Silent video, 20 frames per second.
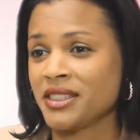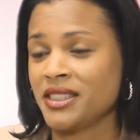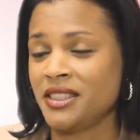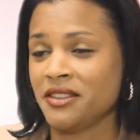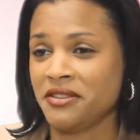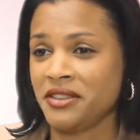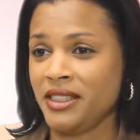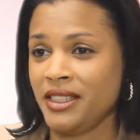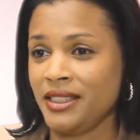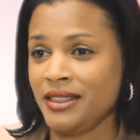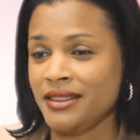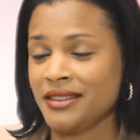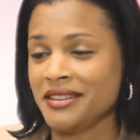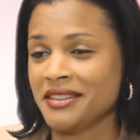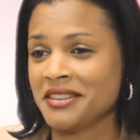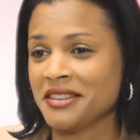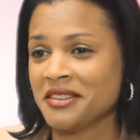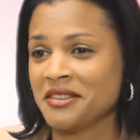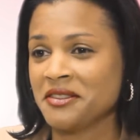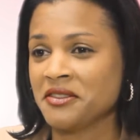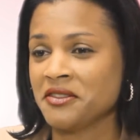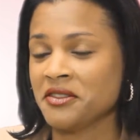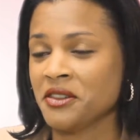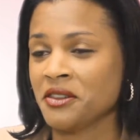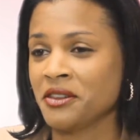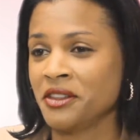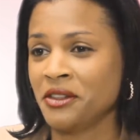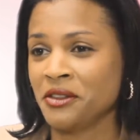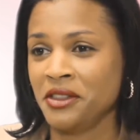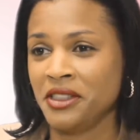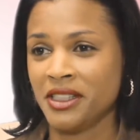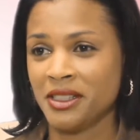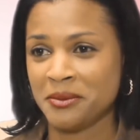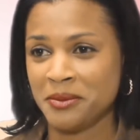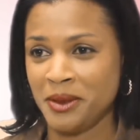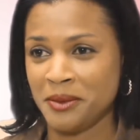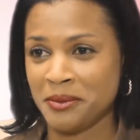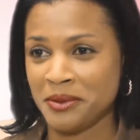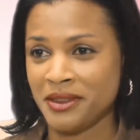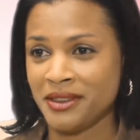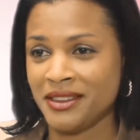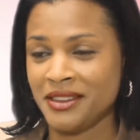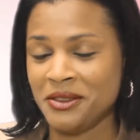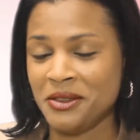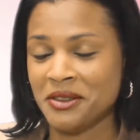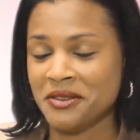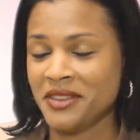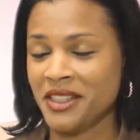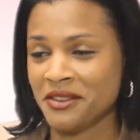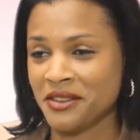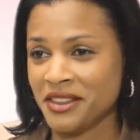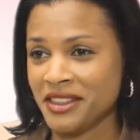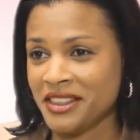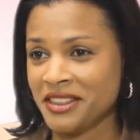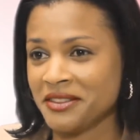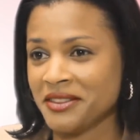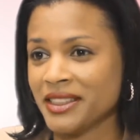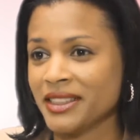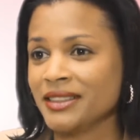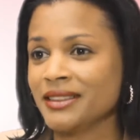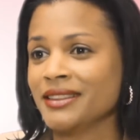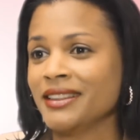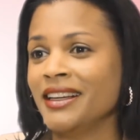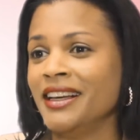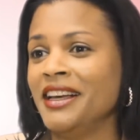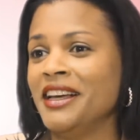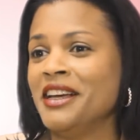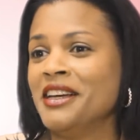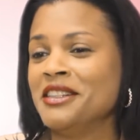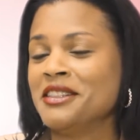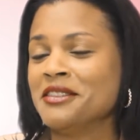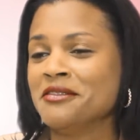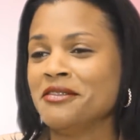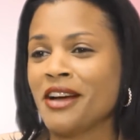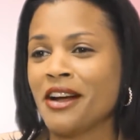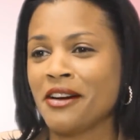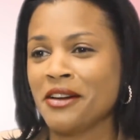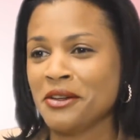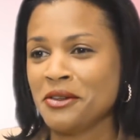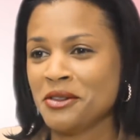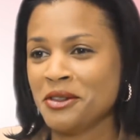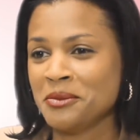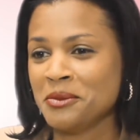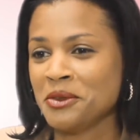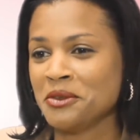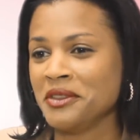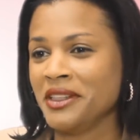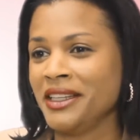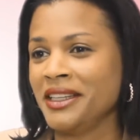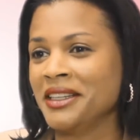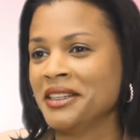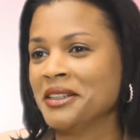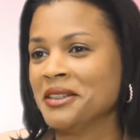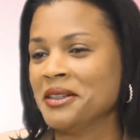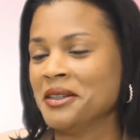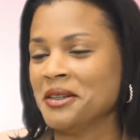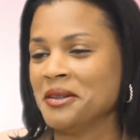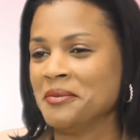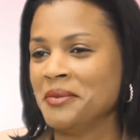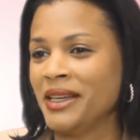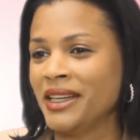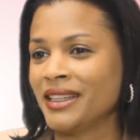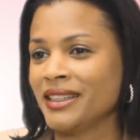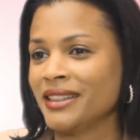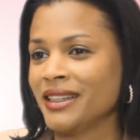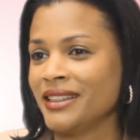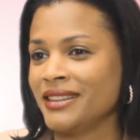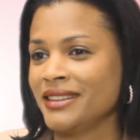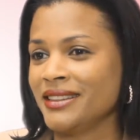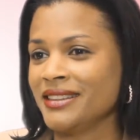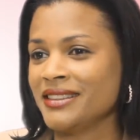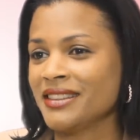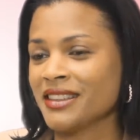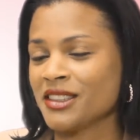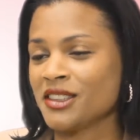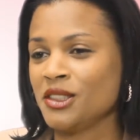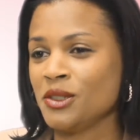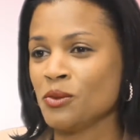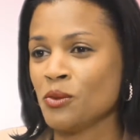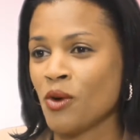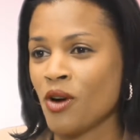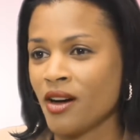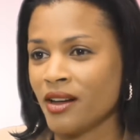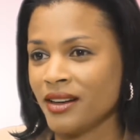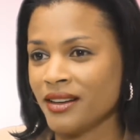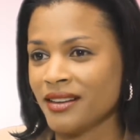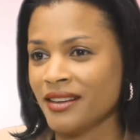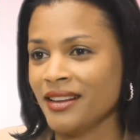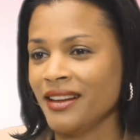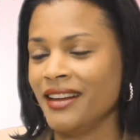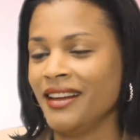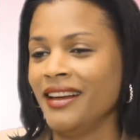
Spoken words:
at Tiffany's, for your young people who have never heard of it. It's a very old movie, made in 1961.